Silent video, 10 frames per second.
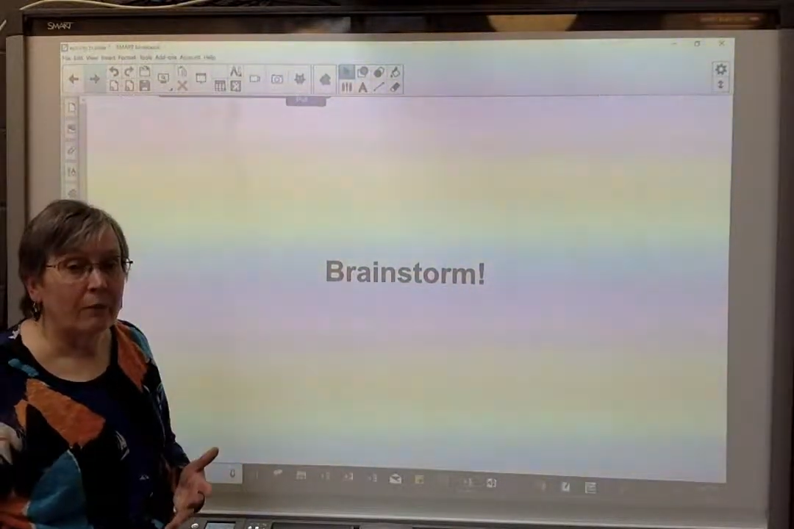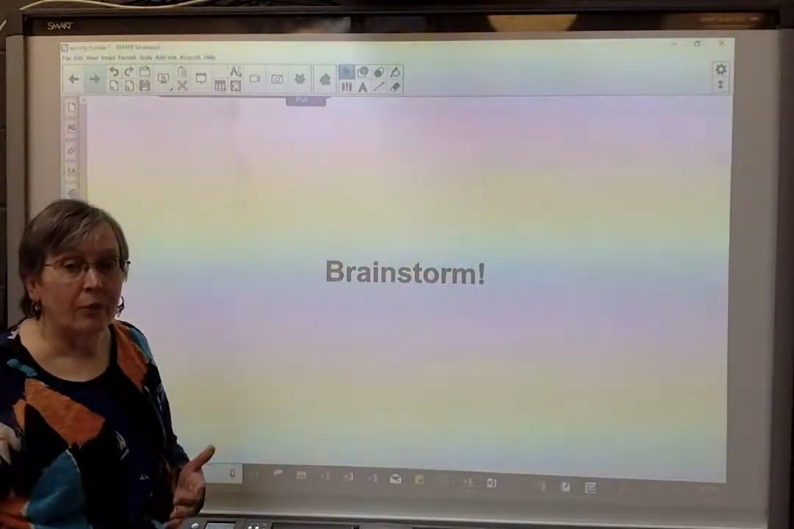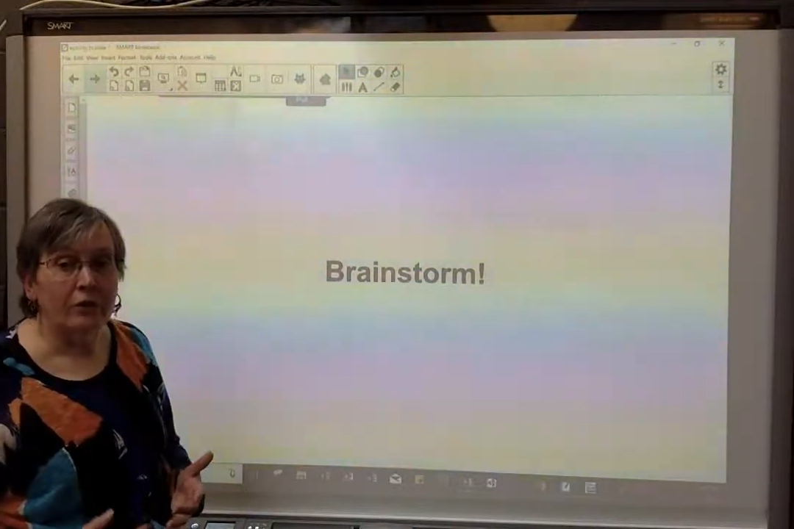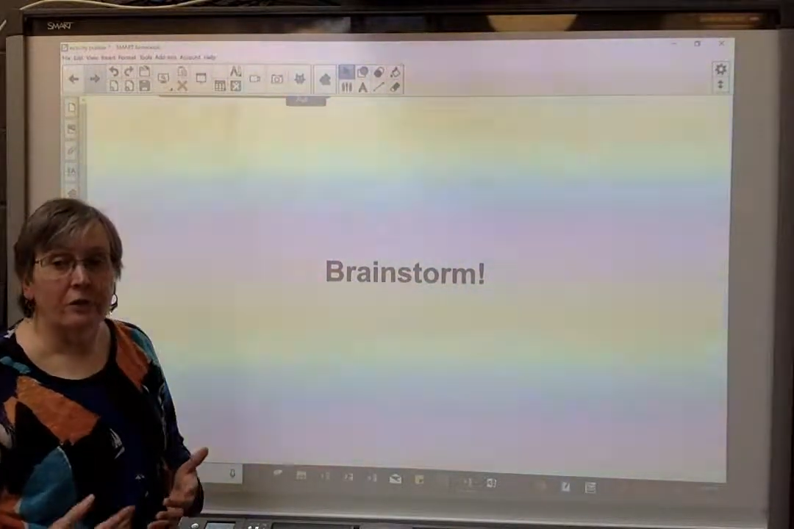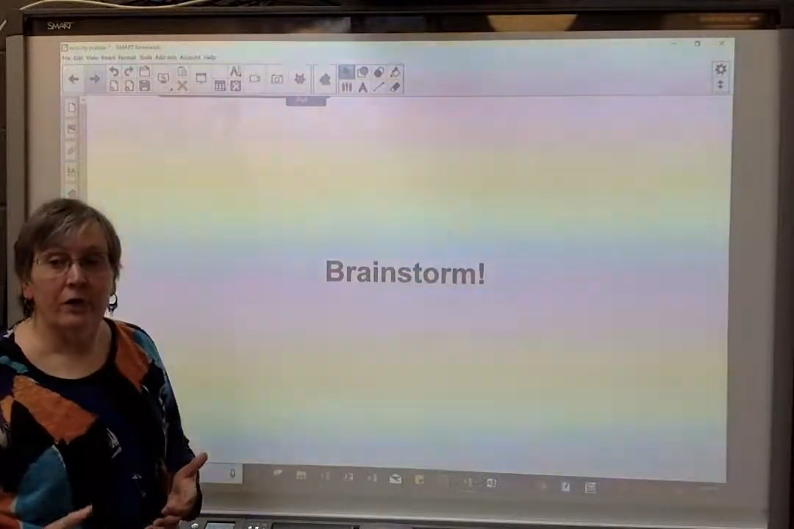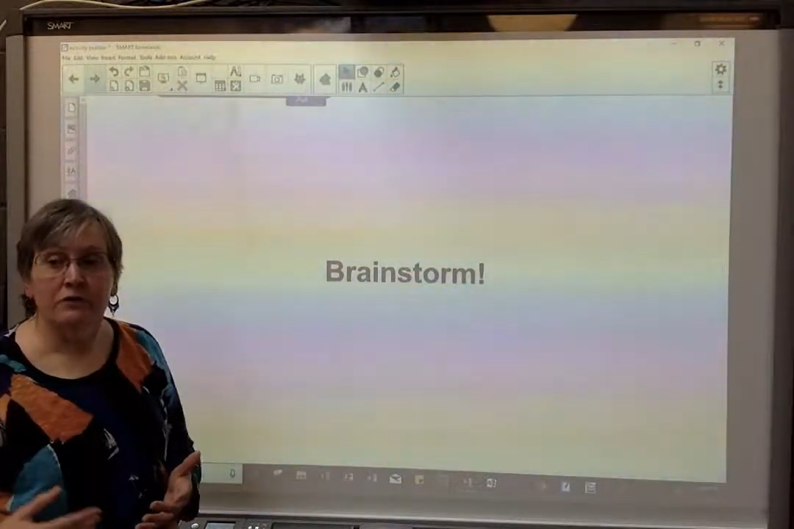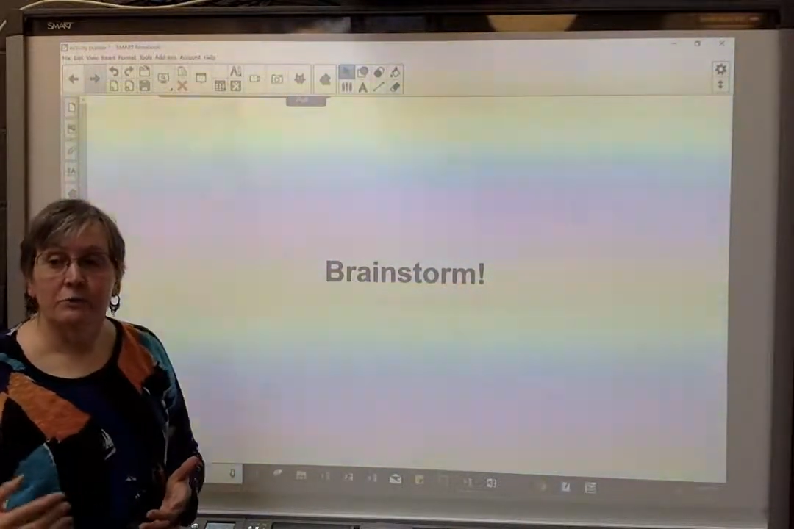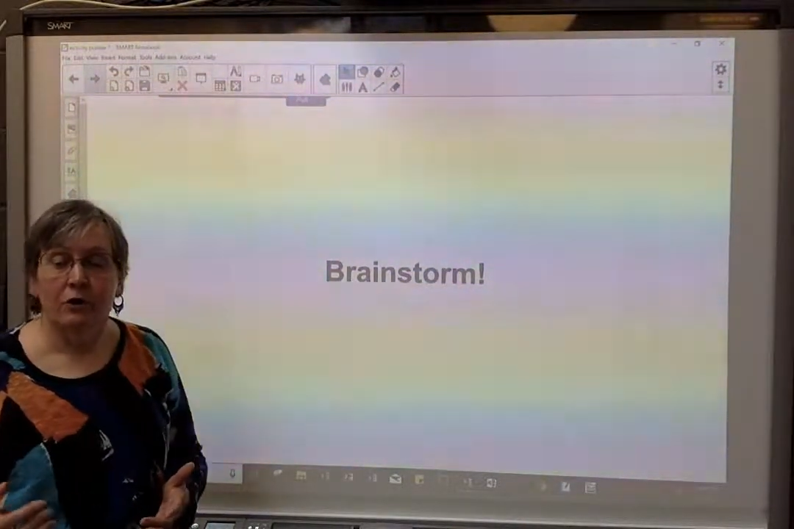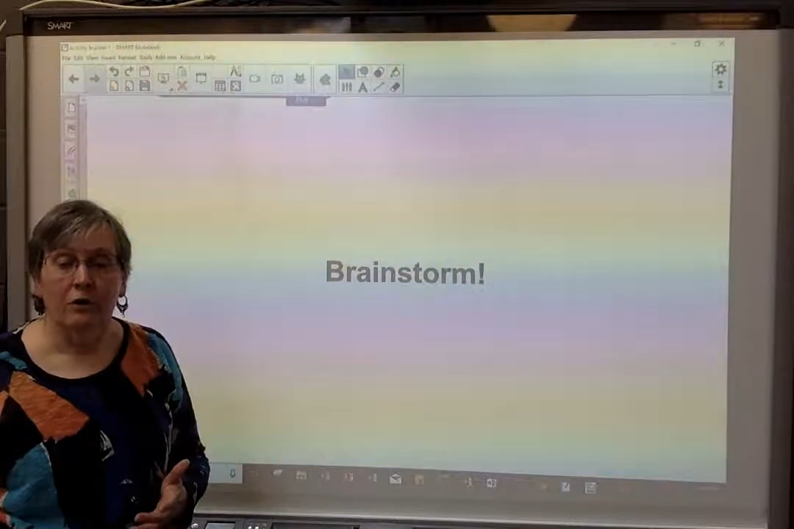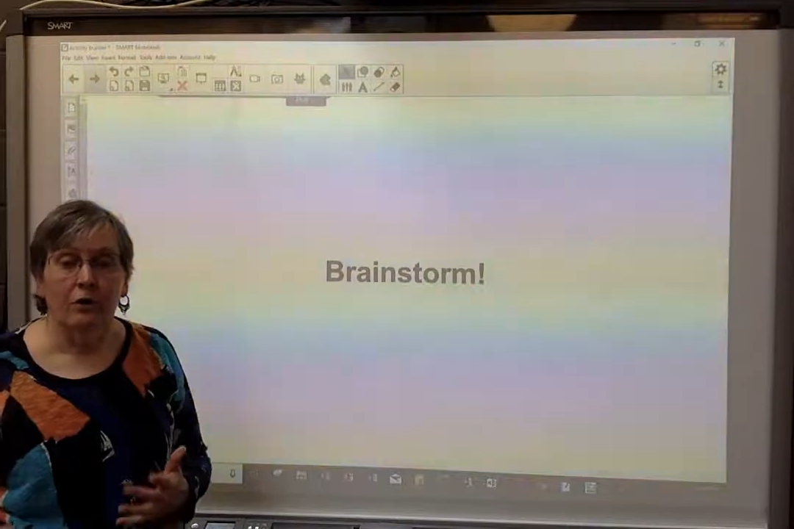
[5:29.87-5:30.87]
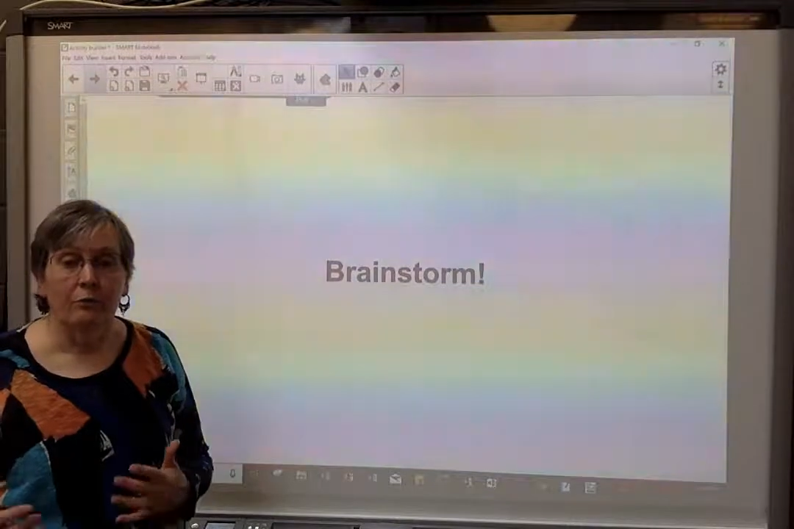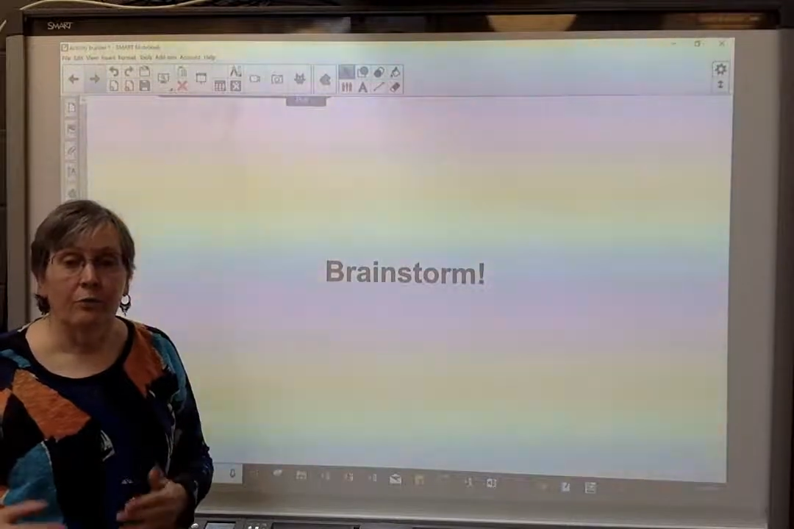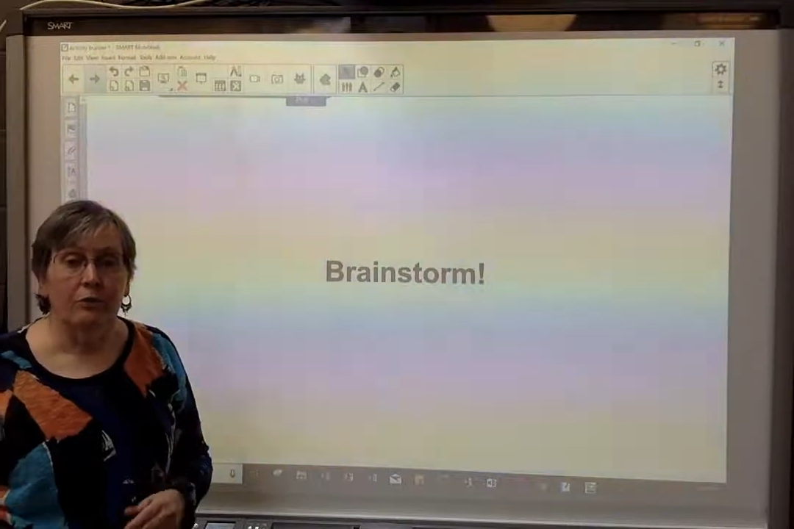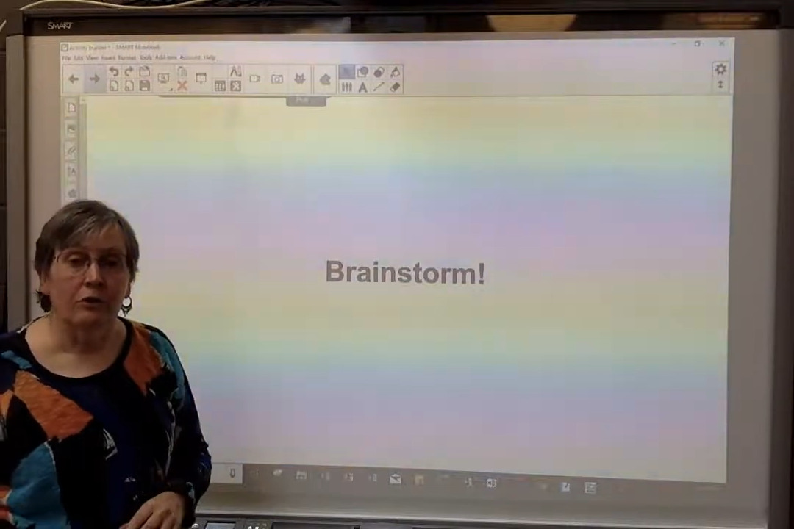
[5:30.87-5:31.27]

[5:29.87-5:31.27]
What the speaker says: we don't have Smart Notebook